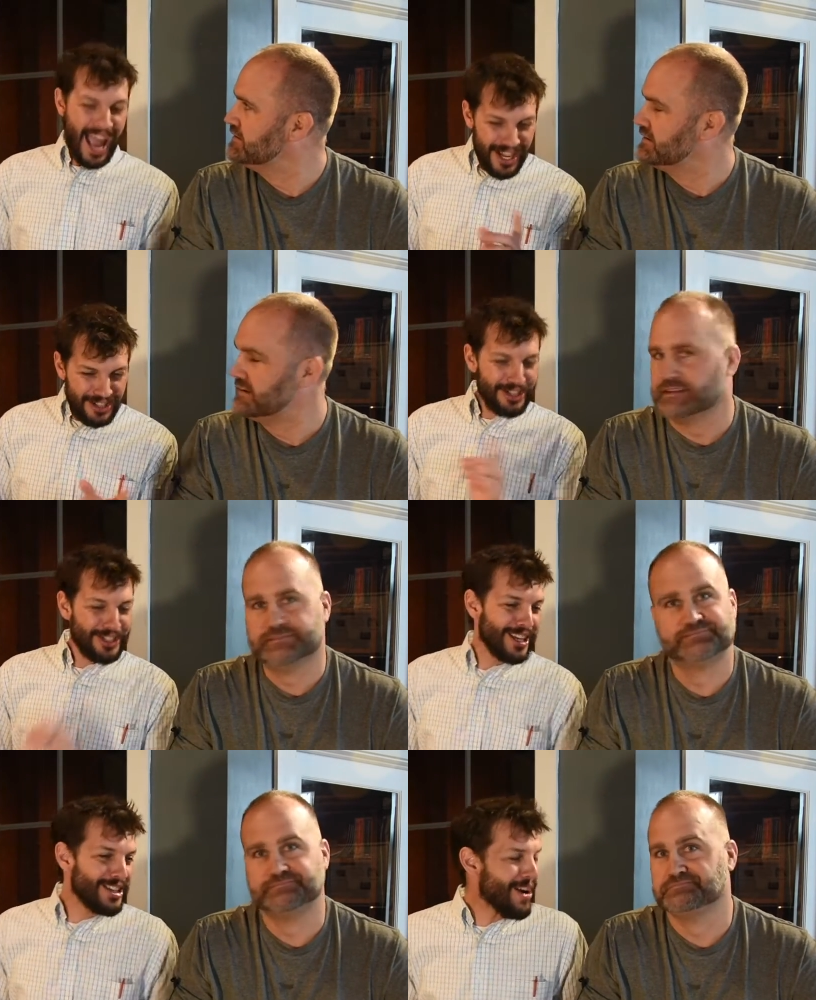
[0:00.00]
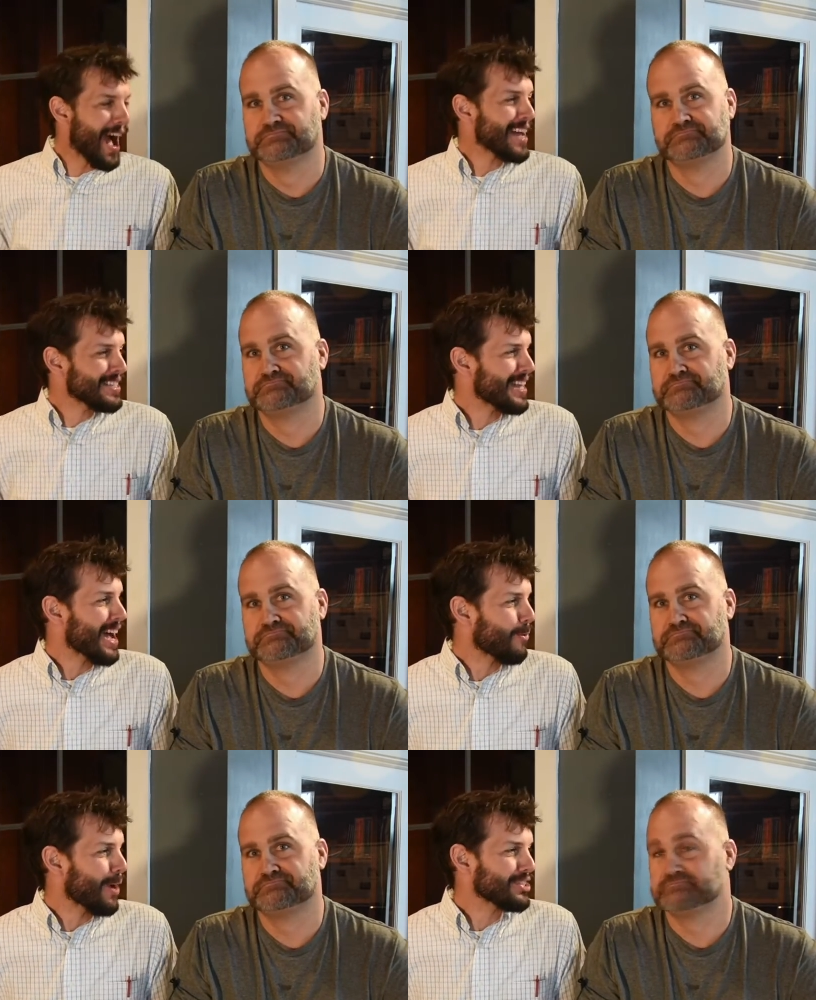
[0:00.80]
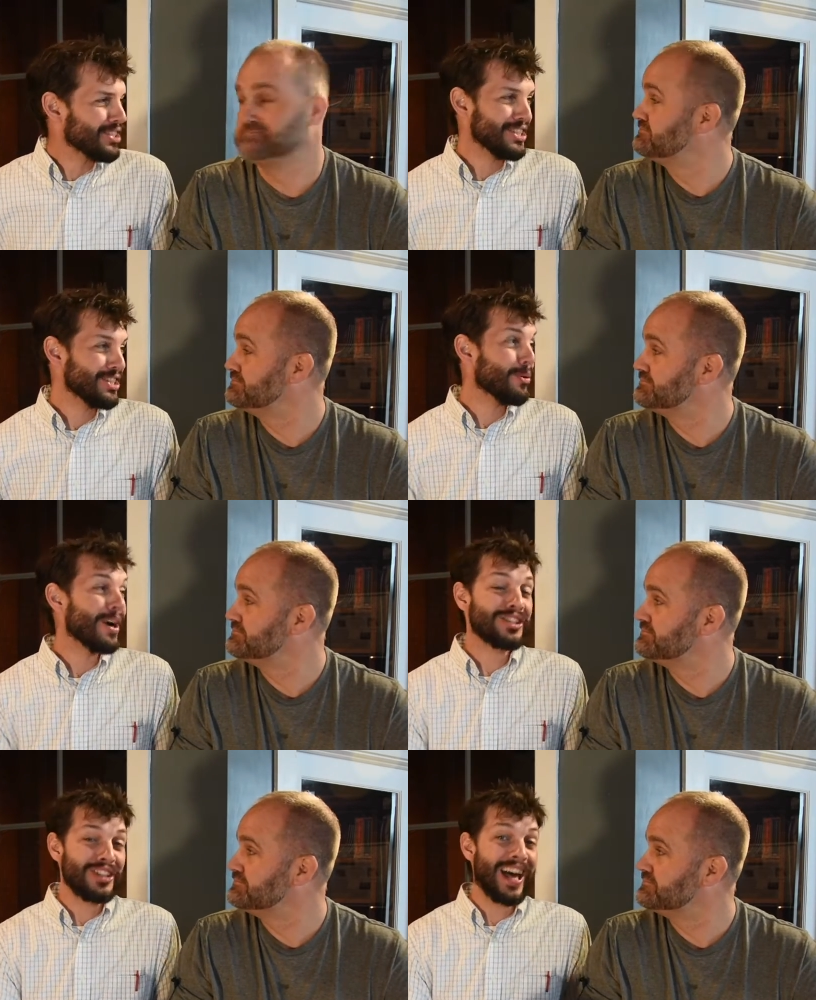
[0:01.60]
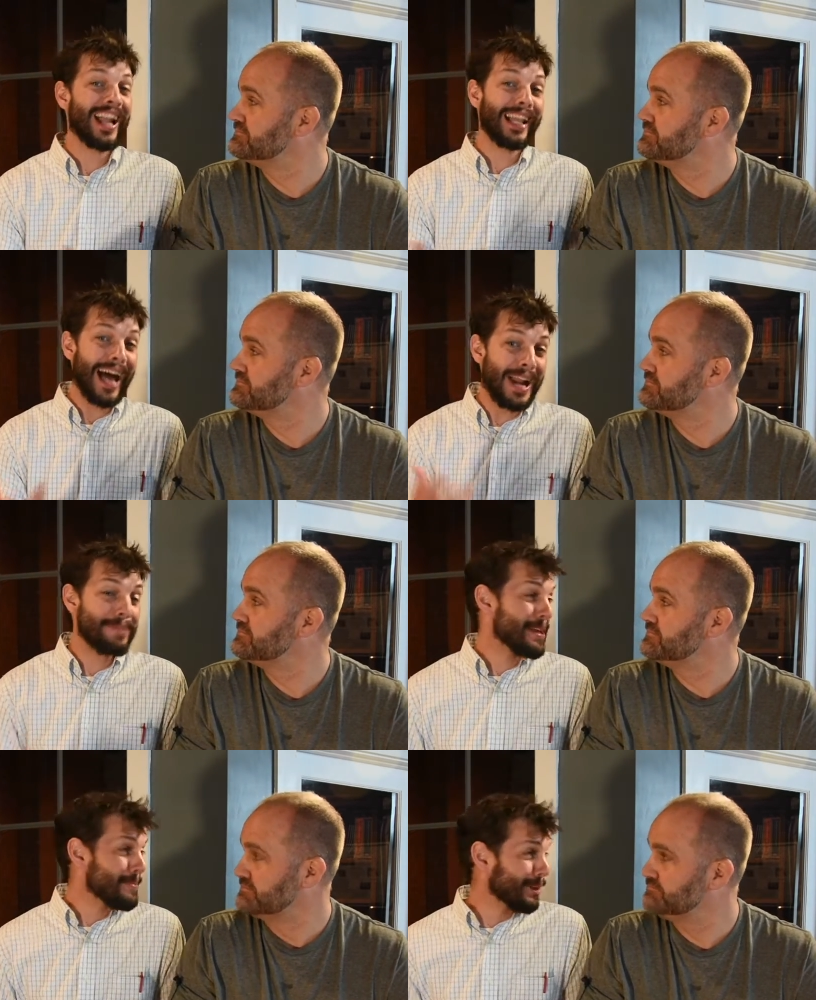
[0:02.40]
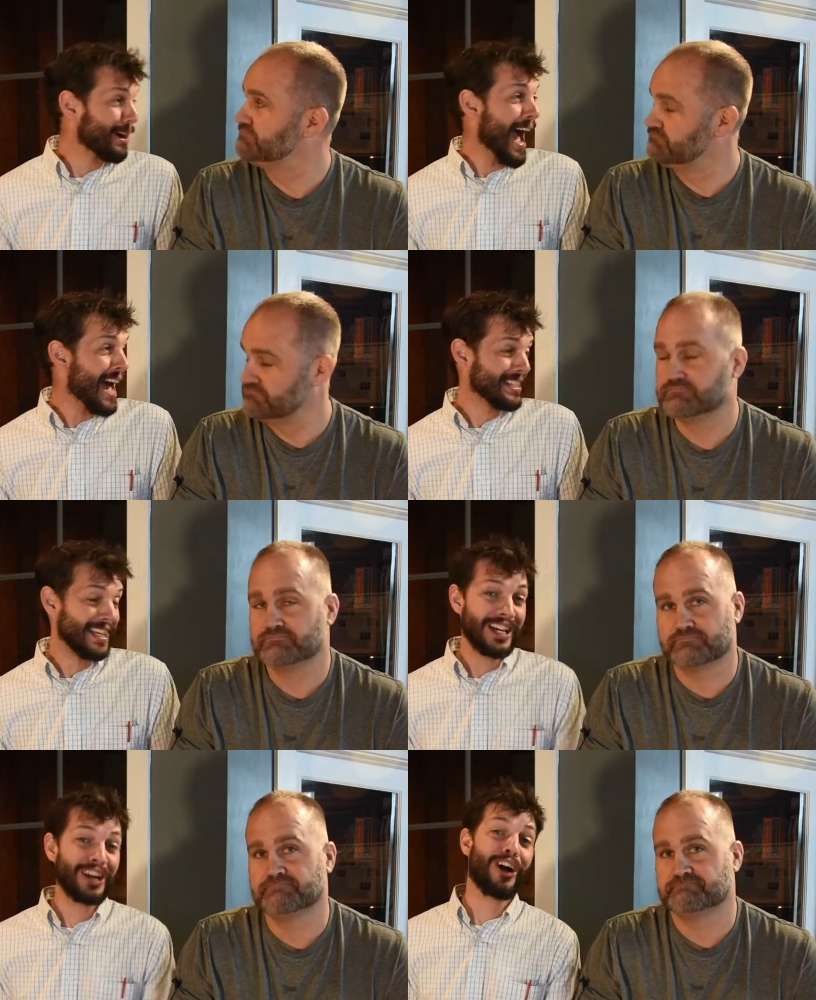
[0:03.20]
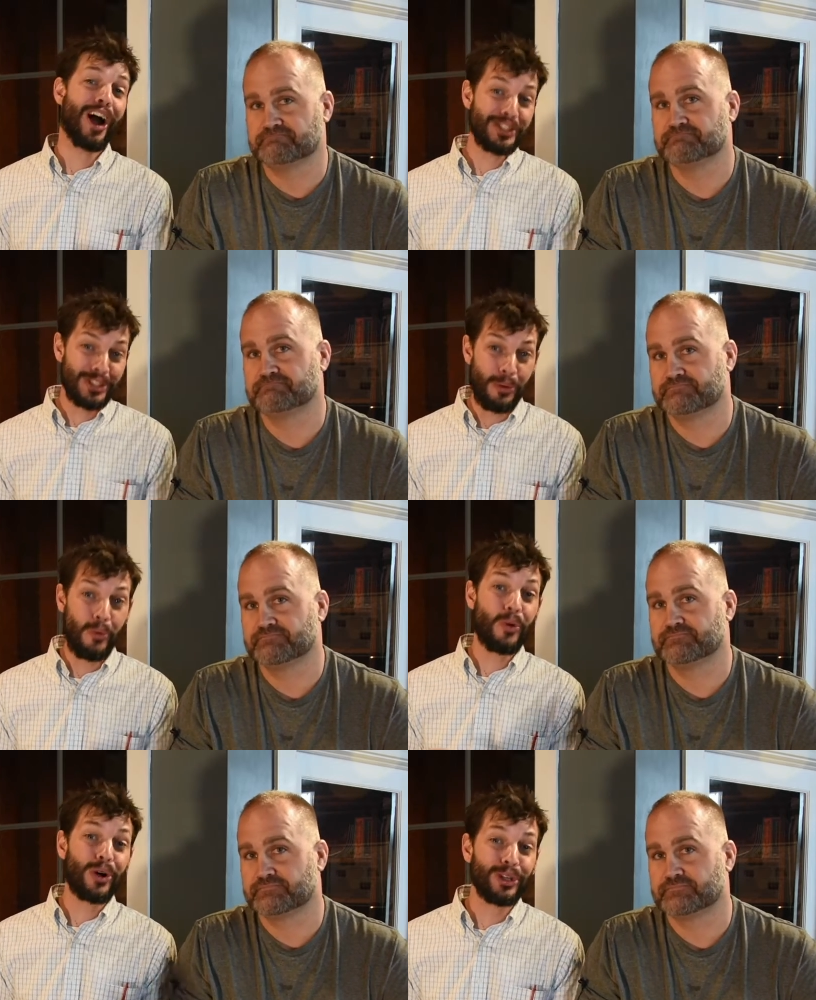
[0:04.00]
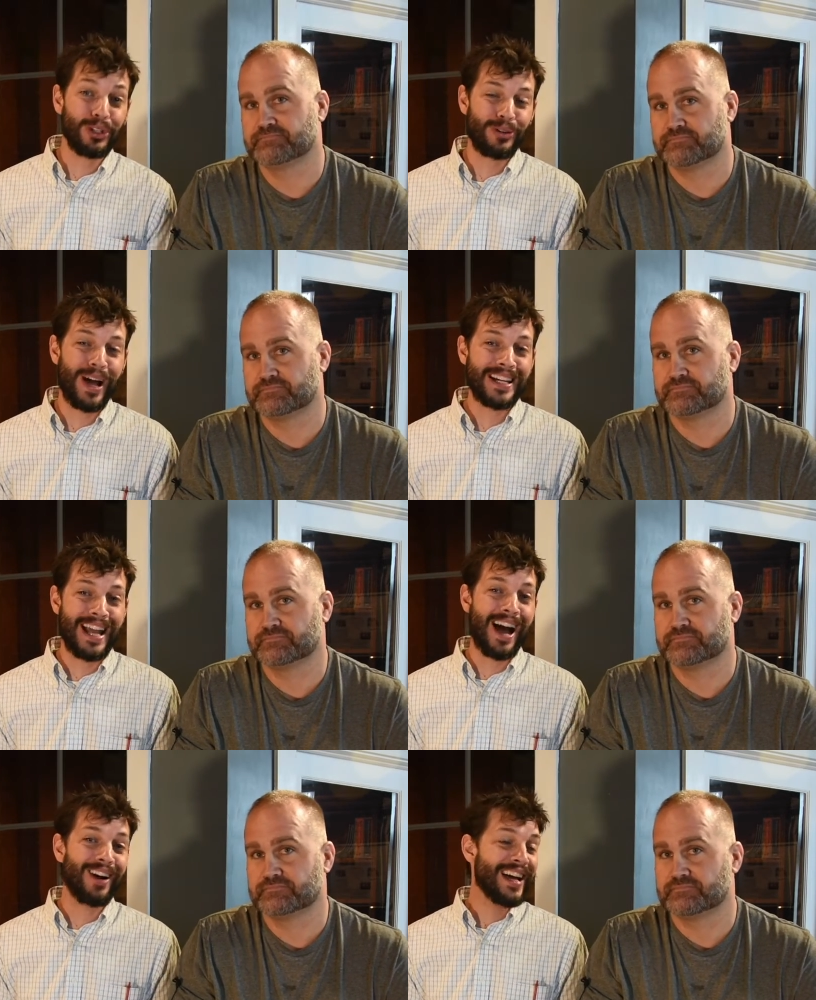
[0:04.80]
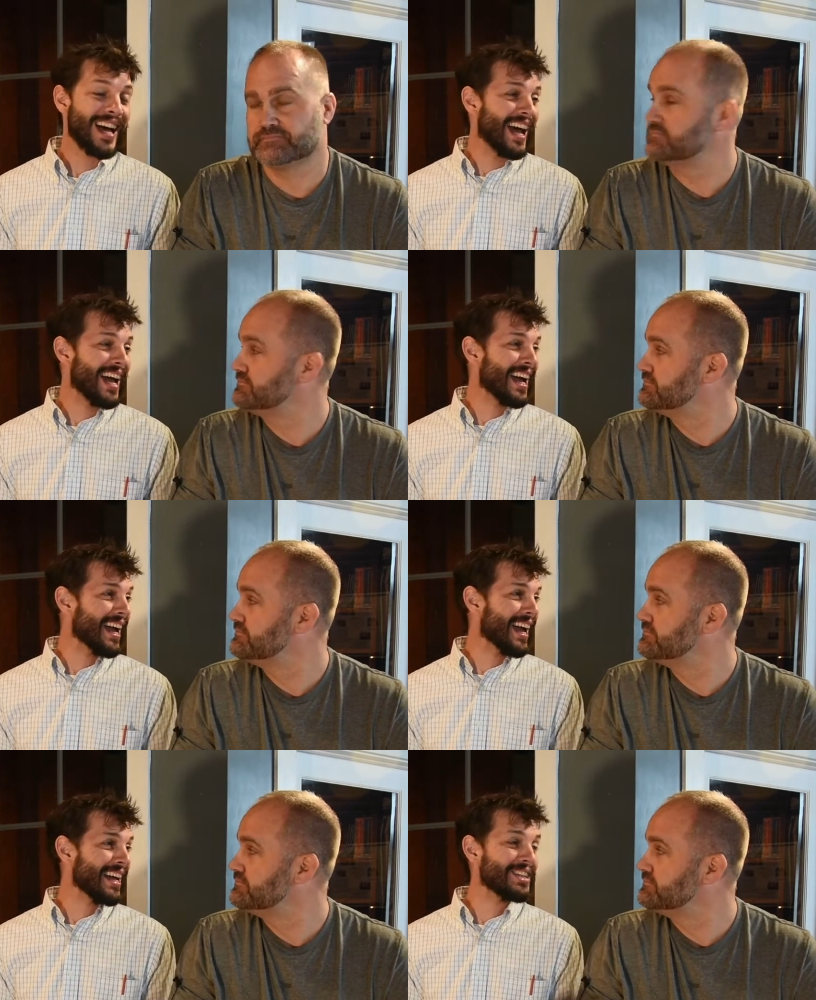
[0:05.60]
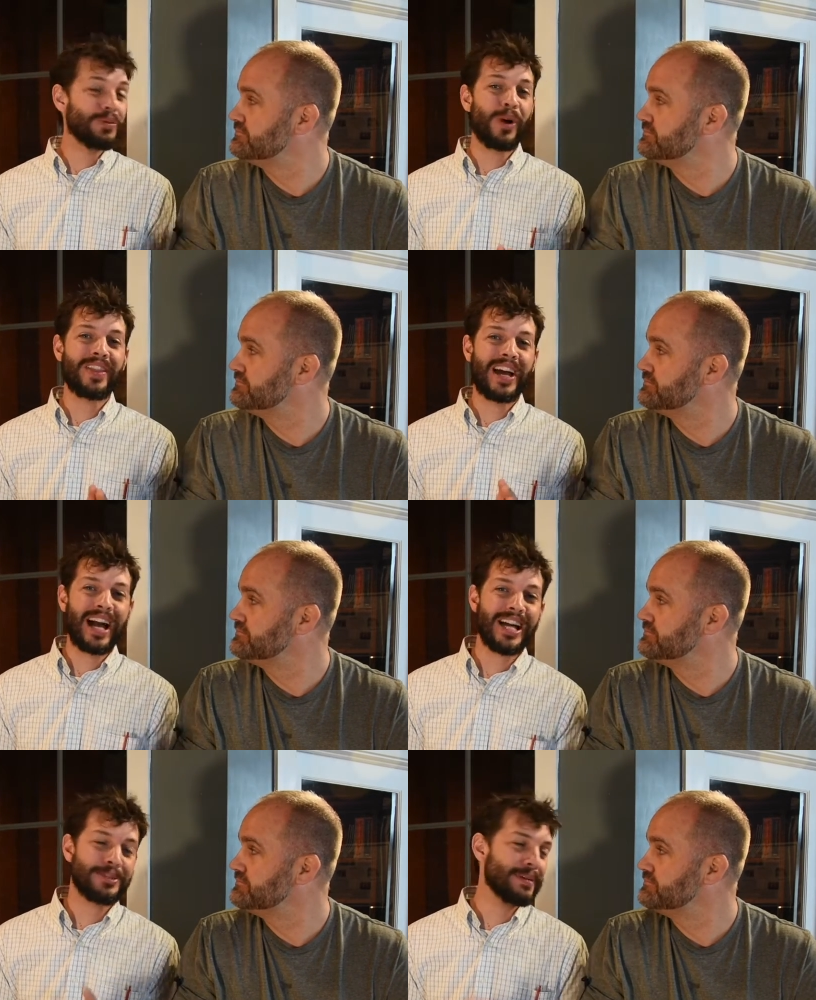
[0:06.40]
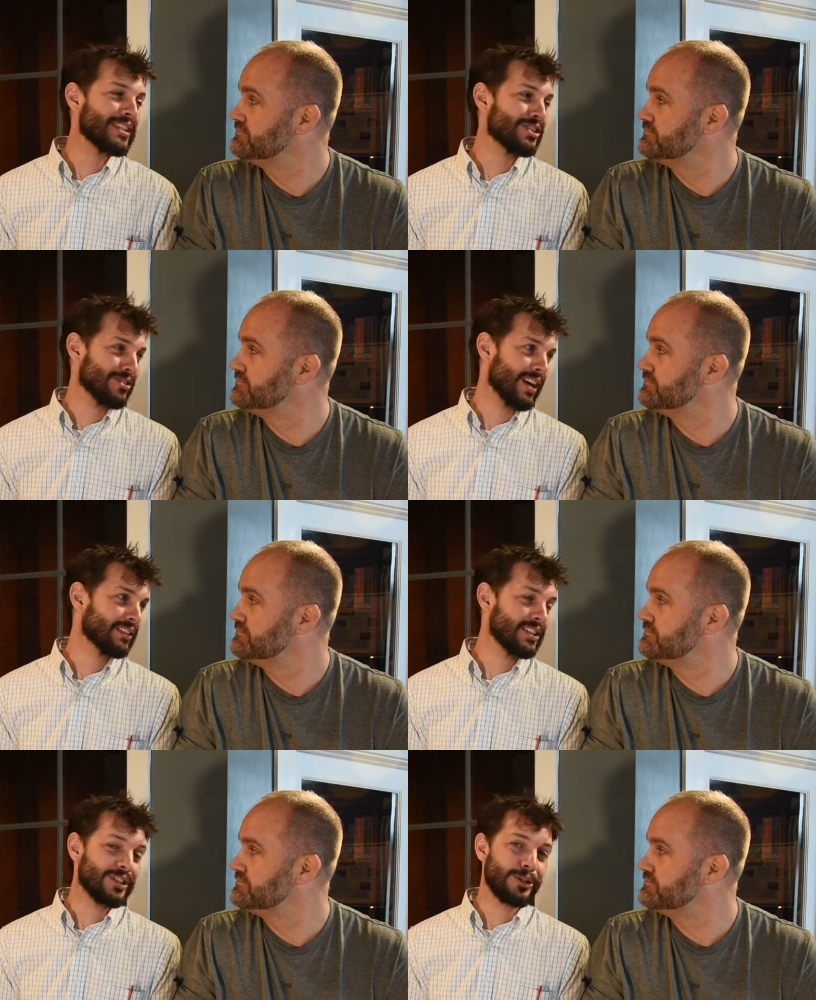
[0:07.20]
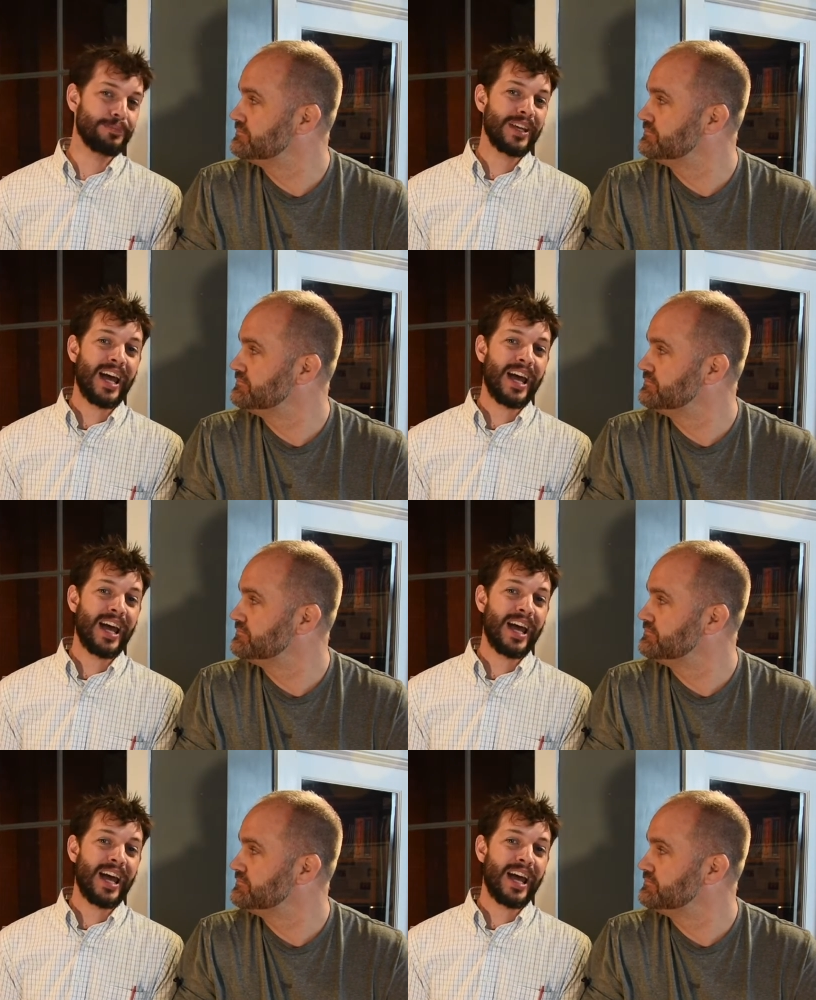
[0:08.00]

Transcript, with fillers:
Speaker 1: Interesting you asked that question. It's a question that a lot of people are asking across the world right now, and, it's one that God speaks directly to.